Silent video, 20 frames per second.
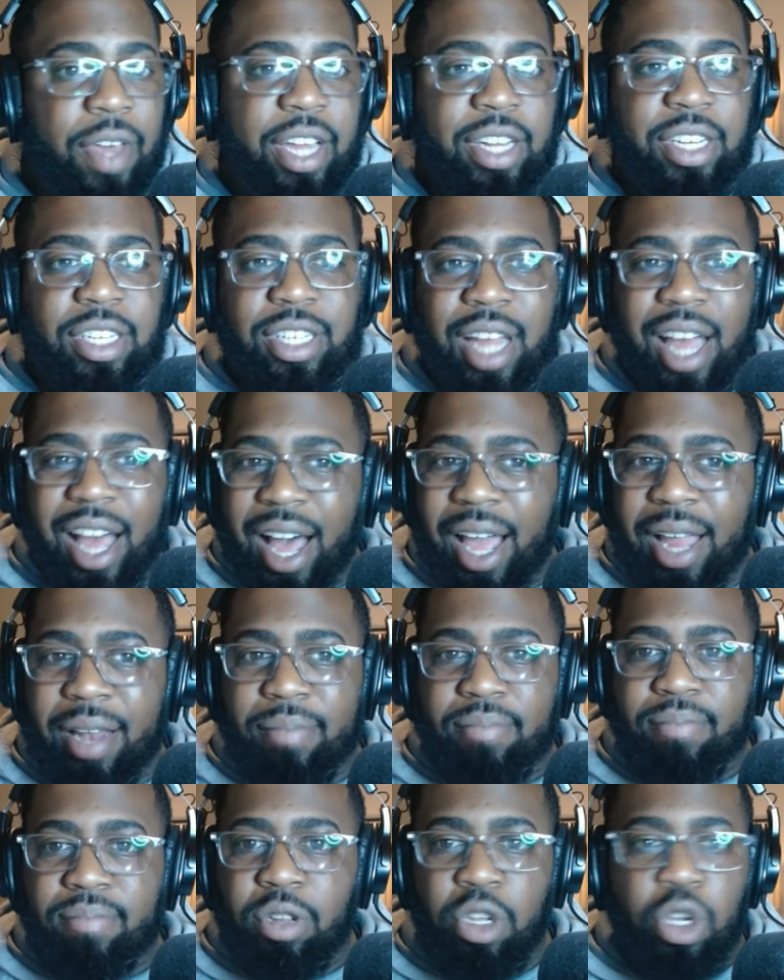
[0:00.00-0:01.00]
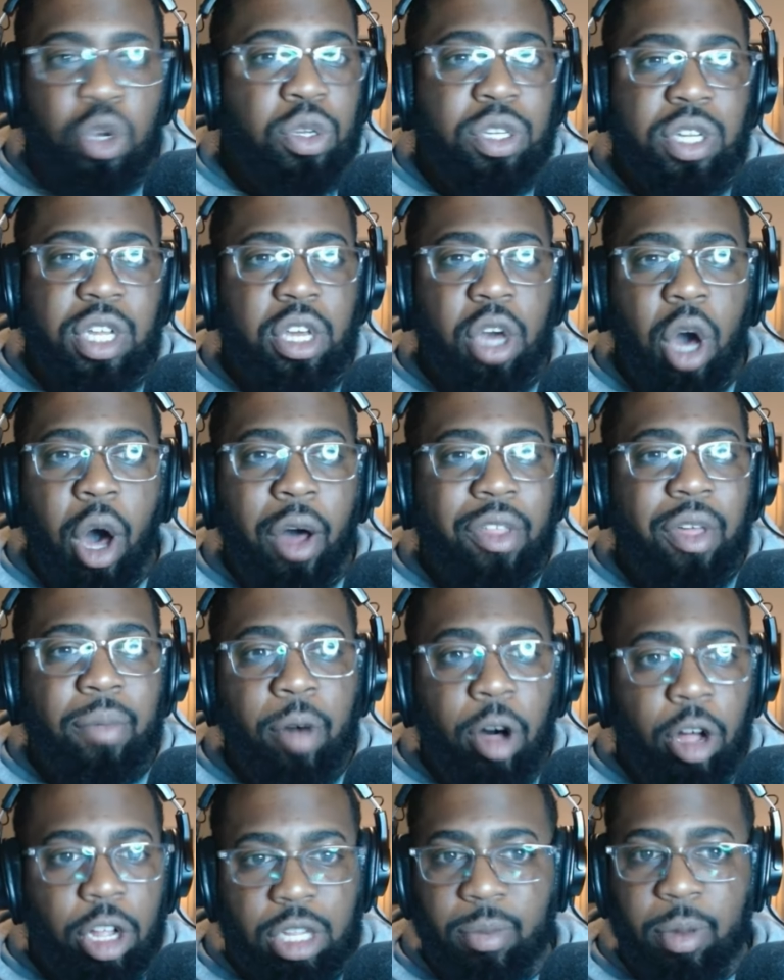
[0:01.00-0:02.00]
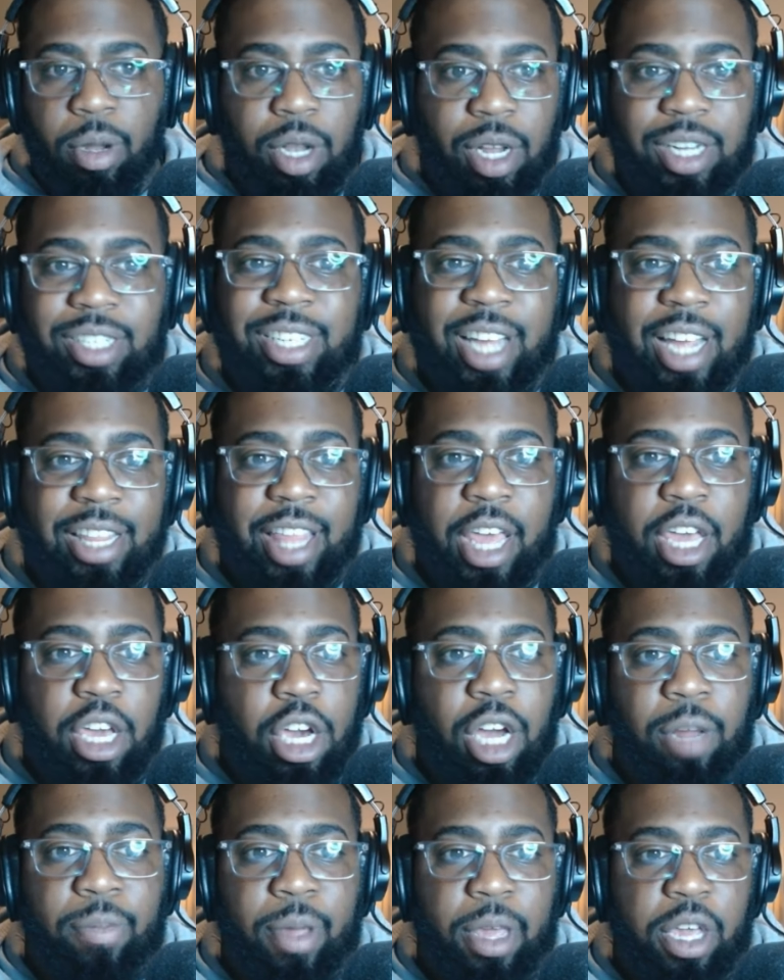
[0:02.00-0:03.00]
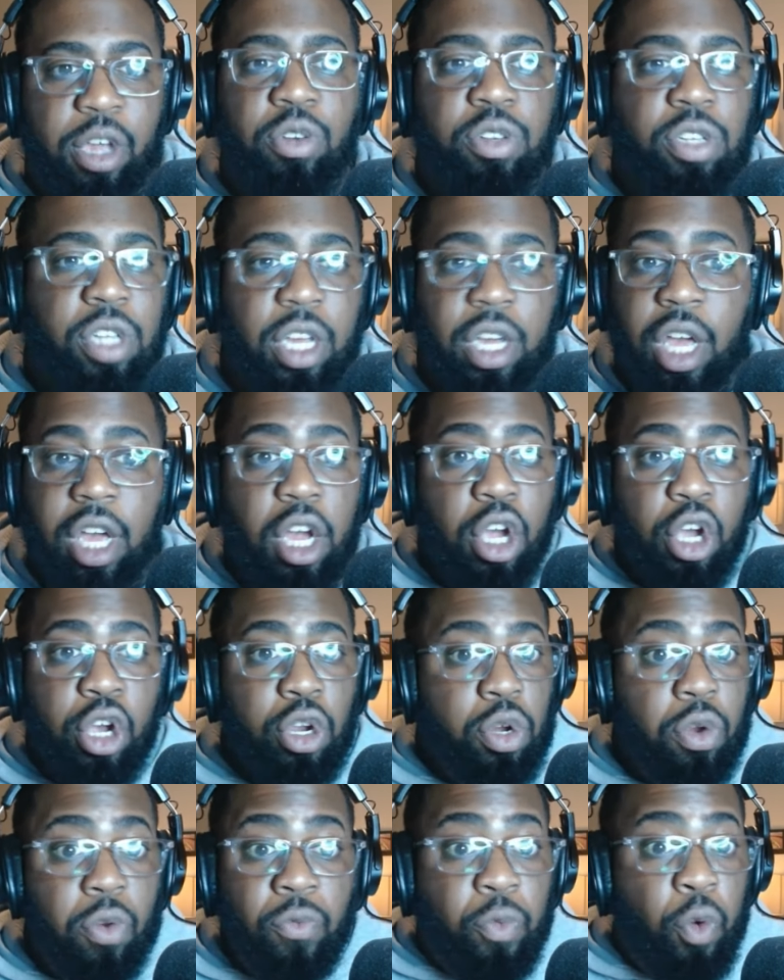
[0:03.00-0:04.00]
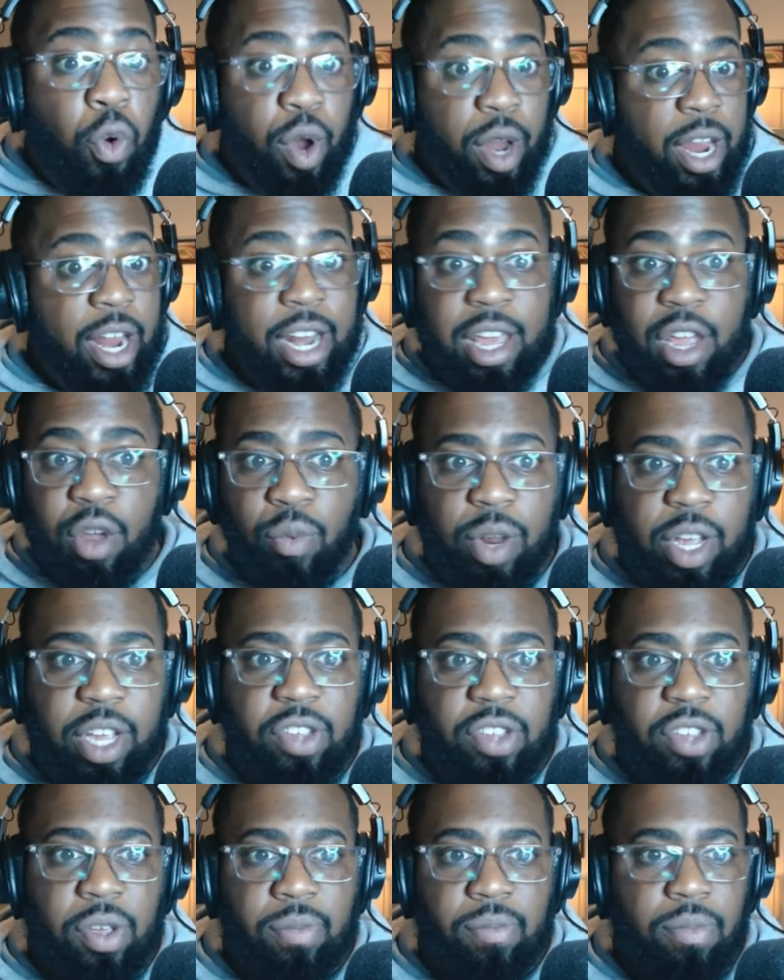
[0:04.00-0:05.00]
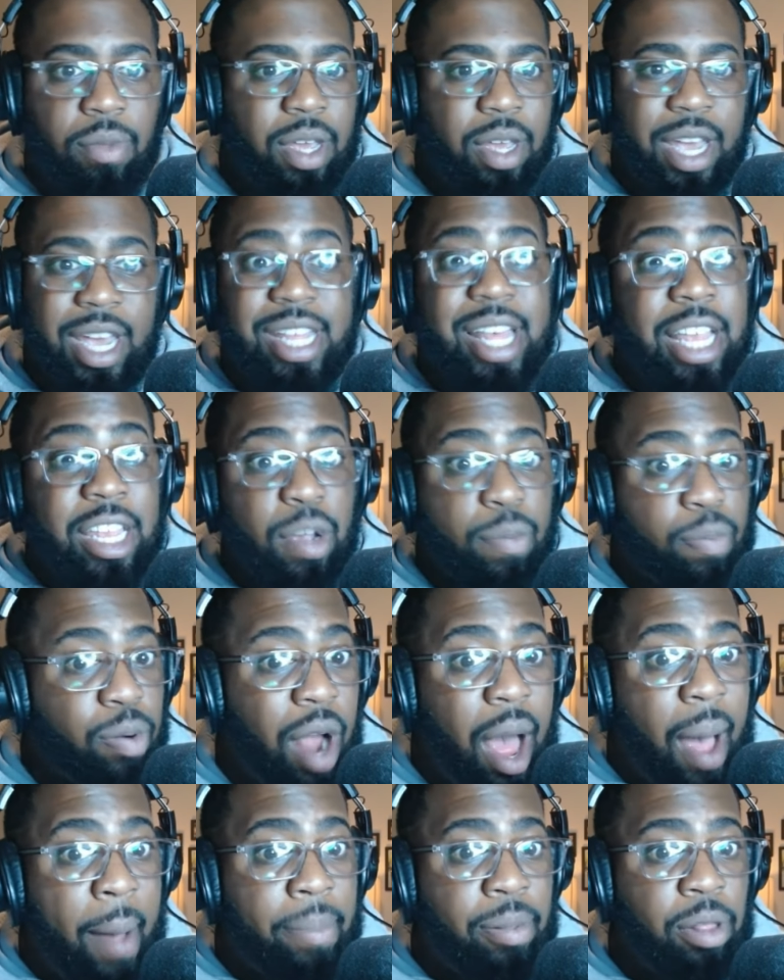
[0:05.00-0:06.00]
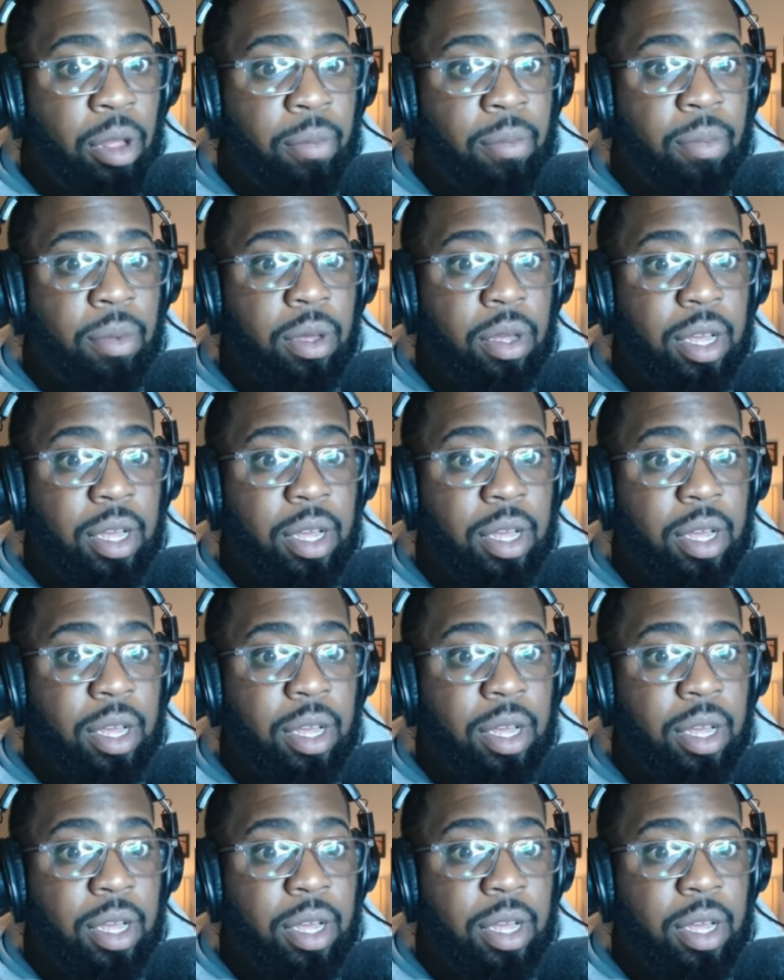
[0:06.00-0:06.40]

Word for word: It's not using all the multiple looks that they could be using for any reason. And that's a problem.